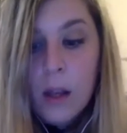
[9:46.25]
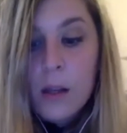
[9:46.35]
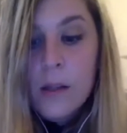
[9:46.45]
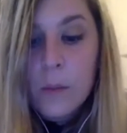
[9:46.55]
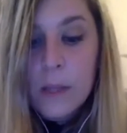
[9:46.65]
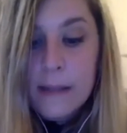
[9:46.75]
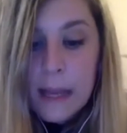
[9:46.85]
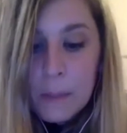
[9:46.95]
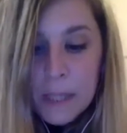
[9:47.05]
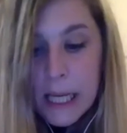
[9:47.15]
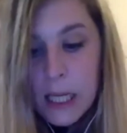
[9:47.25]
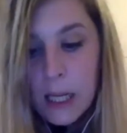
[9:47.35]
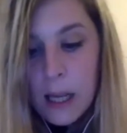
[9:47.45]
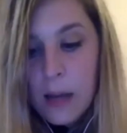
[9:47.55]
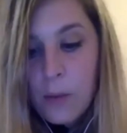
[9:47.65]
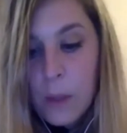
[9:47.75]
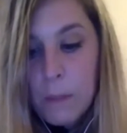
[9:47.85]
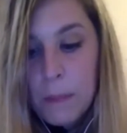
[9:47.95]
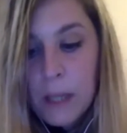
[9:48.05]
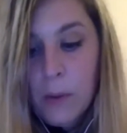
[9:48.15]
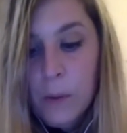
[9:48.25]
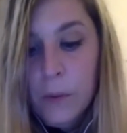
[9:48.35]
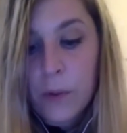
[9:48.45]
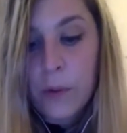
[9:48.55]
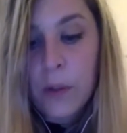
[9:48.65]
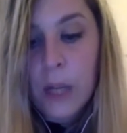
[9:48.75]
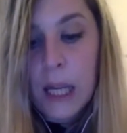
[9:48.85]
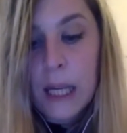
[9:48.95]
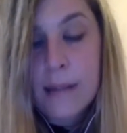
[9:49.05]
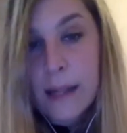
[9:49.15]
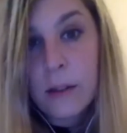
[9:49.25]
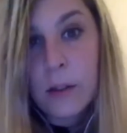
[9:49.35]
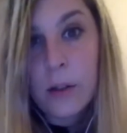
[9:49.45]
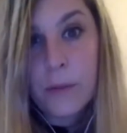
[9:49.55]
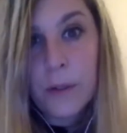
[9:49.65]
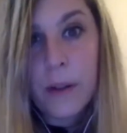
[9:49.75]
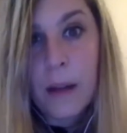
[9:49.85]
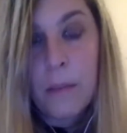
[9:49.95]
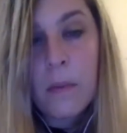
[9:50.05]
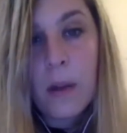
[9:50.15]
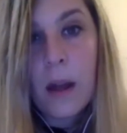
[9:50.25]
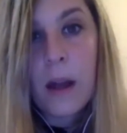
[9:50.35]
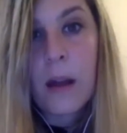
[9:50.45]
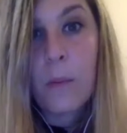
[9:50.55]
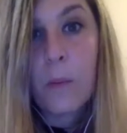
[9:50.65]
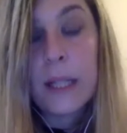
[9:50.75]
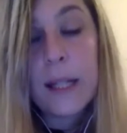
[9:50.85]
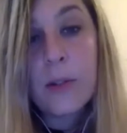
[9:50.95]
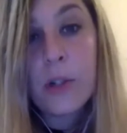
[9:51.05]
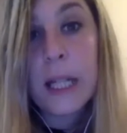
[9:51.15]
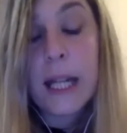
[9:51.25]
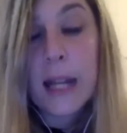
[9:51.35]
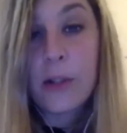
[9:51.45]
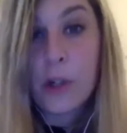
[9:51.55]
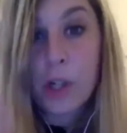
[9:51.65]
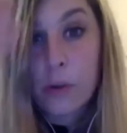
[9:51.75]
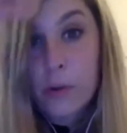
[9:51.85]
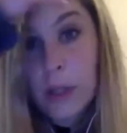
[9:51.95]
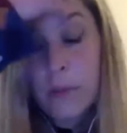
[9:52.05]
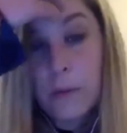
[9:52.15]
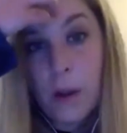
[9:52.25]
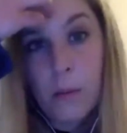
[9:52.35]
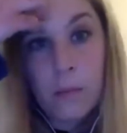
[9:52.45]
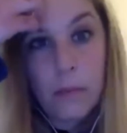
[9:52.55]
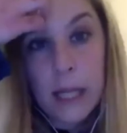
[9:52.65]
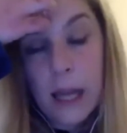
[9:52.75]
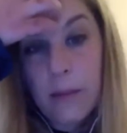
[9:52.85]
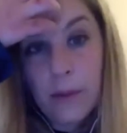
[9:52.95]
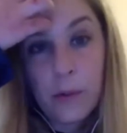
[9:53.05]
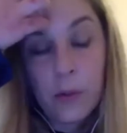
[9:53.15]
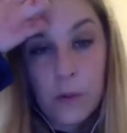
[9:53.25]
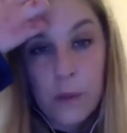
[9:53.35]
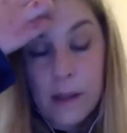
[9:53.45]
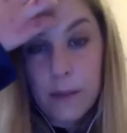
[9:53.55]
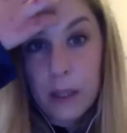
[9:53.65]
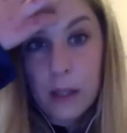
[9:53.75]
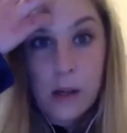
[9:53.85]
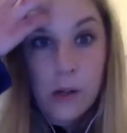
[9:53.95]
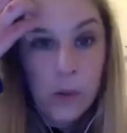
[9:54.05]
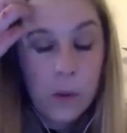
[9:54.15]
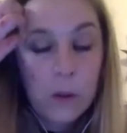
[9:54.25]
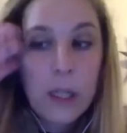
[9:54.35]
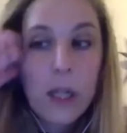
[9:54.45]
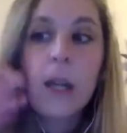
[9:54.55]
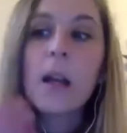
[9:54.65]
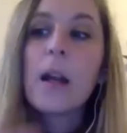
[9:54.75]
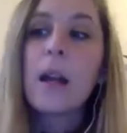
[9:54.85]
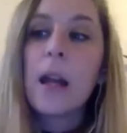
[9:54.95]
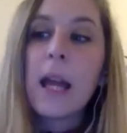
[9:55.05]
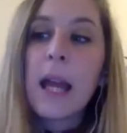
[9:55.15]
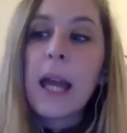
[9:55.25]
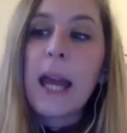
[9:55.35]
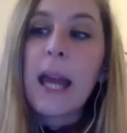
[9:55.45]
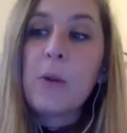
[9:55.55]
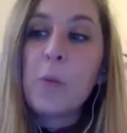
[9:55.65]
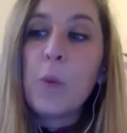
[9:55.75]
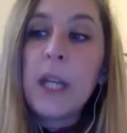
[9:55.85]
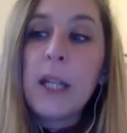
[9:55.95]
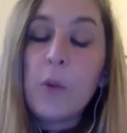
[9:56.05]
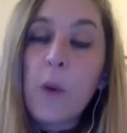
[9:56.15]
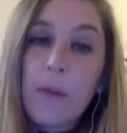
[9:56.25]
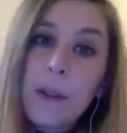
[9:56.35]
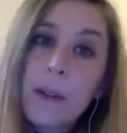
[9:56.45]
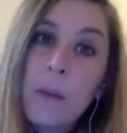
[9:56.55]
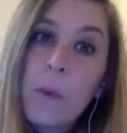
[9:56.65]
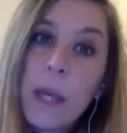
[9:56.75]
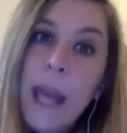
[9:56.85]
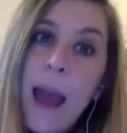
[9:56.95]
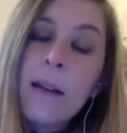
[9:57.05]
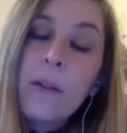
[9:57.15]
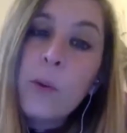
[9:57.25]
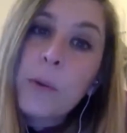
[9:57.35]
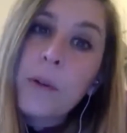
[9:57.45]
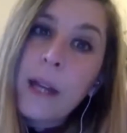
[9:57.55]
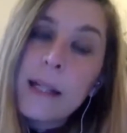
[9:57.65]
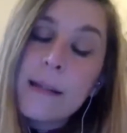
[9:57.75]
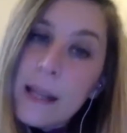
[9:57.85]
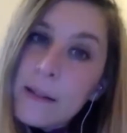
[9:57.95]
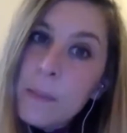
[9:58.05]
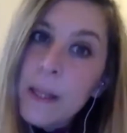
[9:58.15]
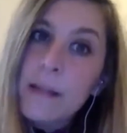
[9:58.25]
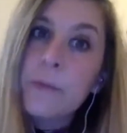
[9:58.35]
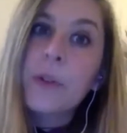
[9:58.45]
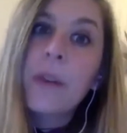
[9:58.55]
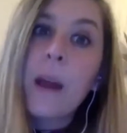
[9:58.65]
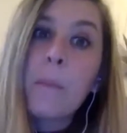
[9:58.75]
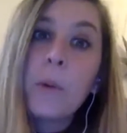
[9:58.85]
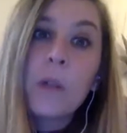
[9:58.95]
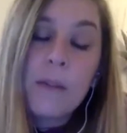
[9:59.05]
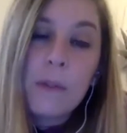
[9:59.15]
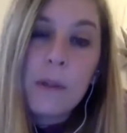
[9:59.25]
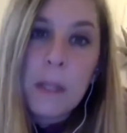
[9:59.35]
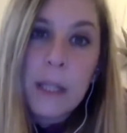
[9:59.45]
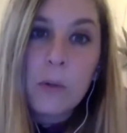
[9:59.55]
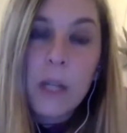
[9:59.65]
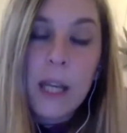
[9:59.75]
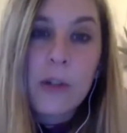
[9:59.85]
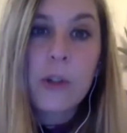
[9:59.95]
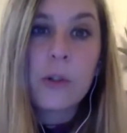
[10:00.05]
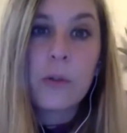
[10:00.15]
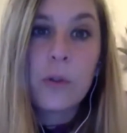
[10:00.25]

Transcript: So we stepped in and we built a center for them. We teach teenage children from 11 to 17 years old. And we do everything we can to provide a safe space for them, to give them an education,